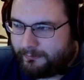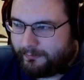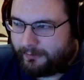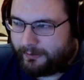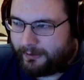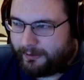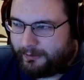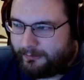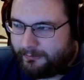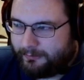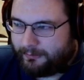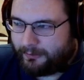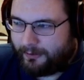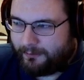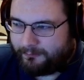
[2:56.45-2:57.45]
then
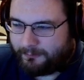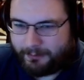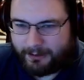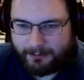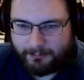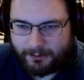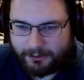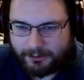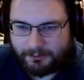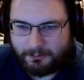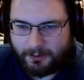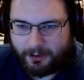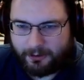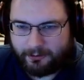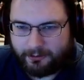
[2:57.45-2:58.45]
you have to make it much
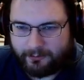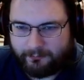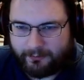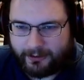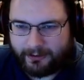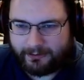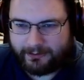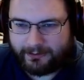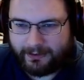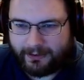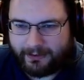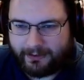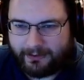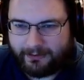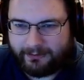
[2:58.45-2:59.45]
smaller to fit on the
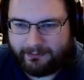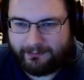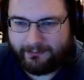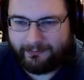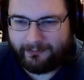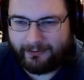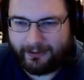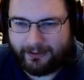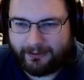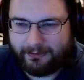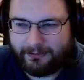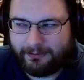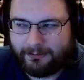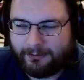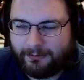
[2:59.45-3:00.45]
die side.
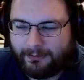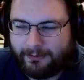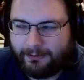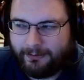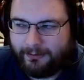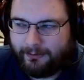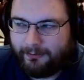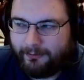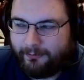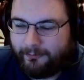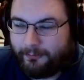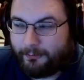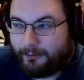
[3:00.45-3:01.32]
So,